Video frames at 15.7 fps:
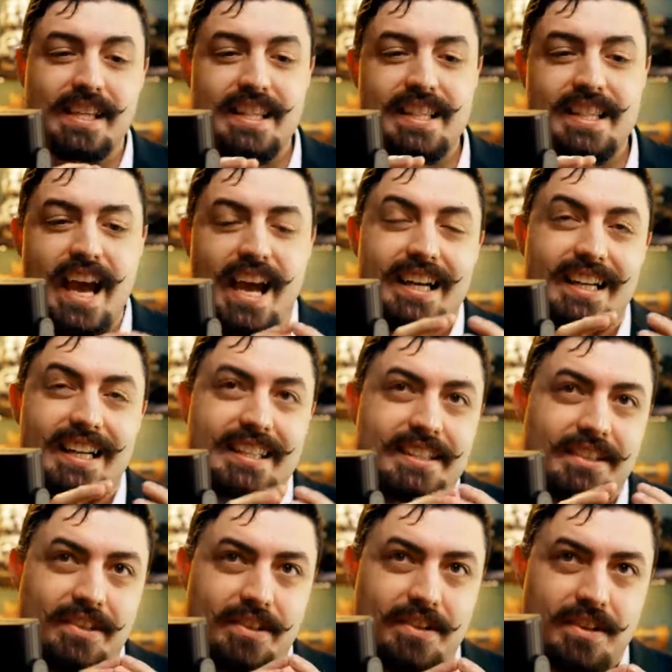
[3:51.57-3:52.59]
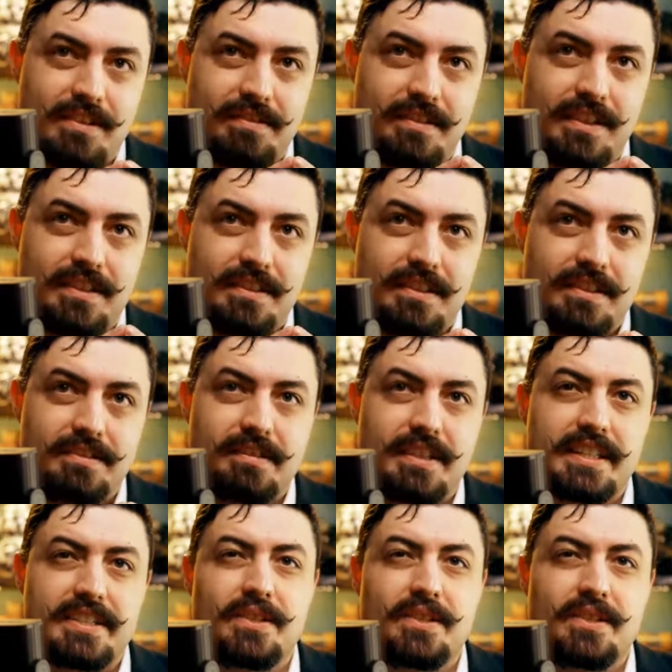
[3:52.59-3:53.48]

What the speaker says: That is an offer, right?